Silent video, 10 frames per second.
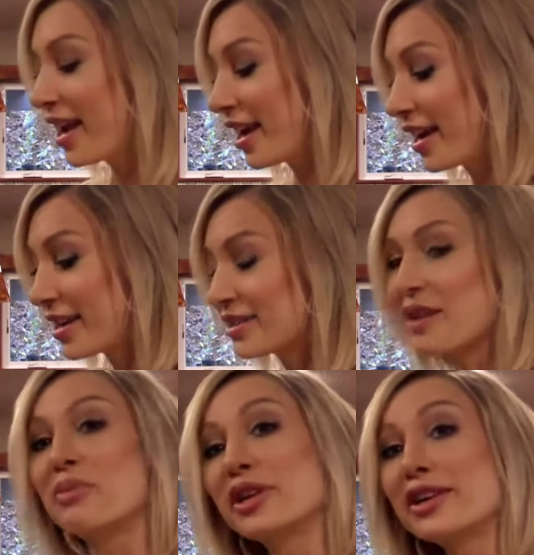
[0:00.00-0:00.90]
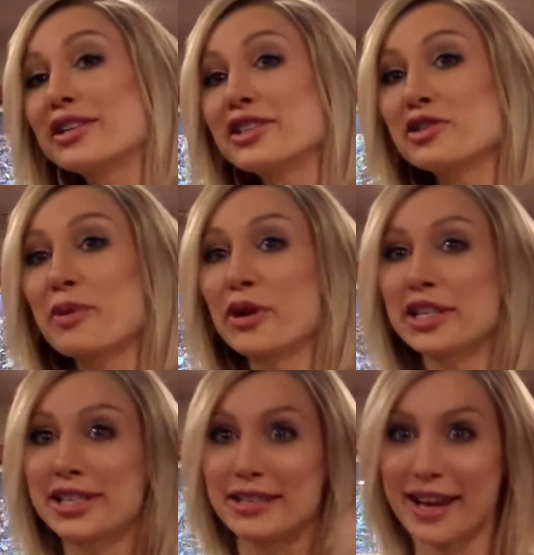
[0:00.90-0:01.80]
And I'm putting on a dinner party
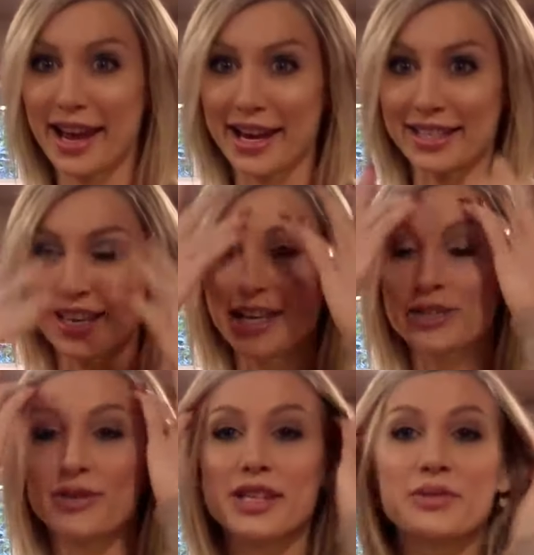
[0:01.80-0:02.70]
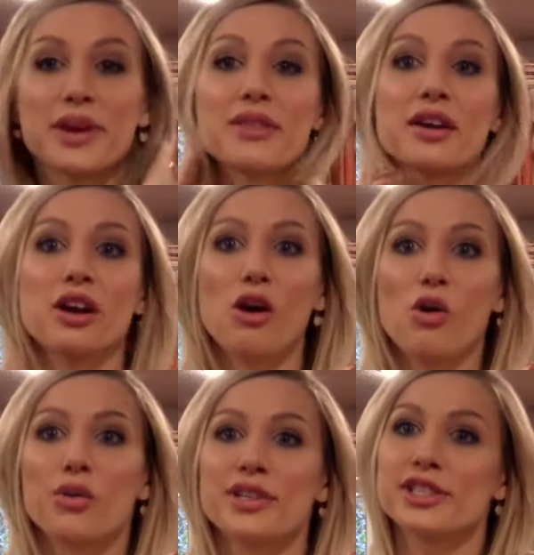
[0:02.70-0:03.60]
tonight, so that's why I thought,
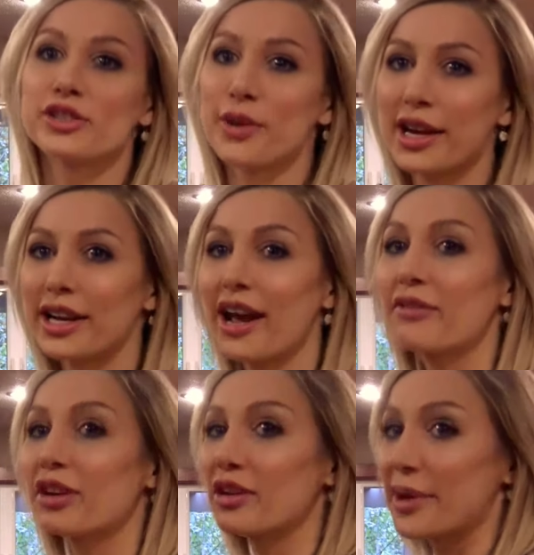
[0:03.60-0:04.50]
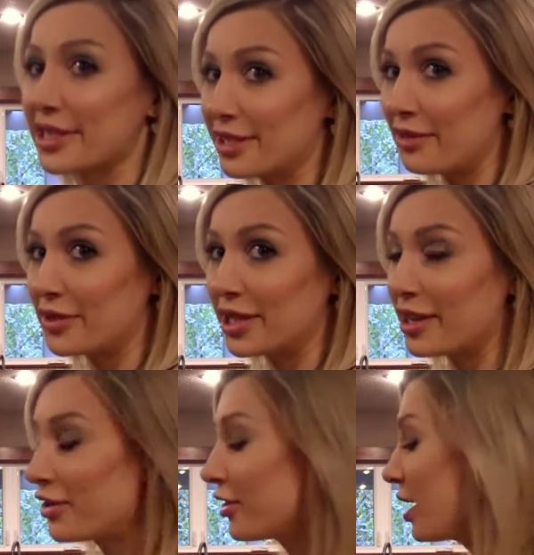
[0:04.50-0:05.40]
oh, this is great. I've got all my stuff
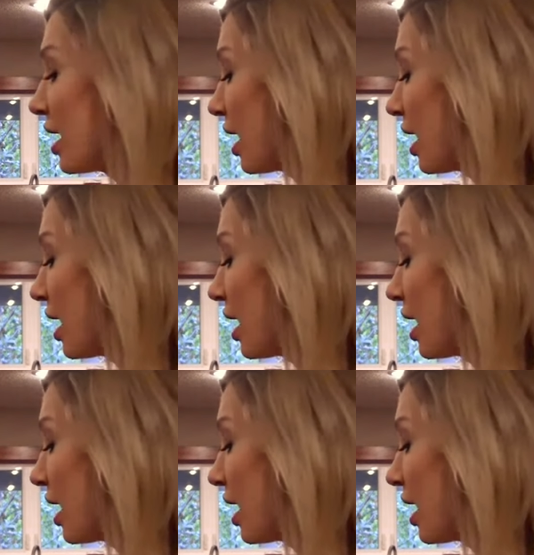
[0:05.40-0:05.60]
together.